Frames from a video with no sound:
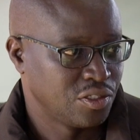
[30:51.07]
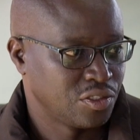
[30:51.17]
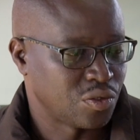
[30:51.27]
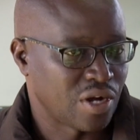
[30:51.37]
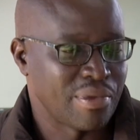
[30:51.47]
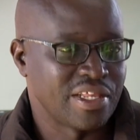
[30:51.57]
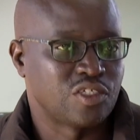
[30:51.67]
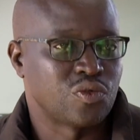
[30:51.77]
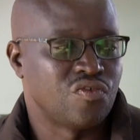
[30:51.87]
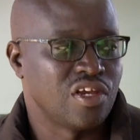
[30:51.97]
So I mean,
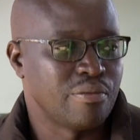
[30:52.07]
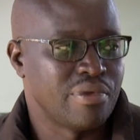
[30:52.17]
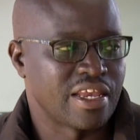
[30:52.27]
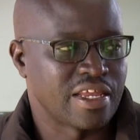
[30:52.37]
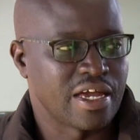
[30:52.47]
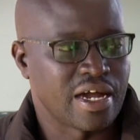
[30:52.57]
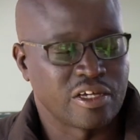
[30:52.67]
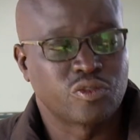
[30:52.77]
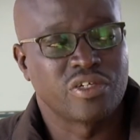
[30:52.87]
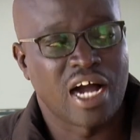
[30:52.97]
it would really be it
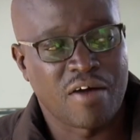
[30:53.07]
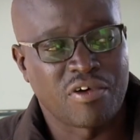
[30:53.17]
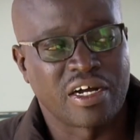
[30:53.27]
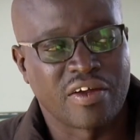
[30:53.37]
would have a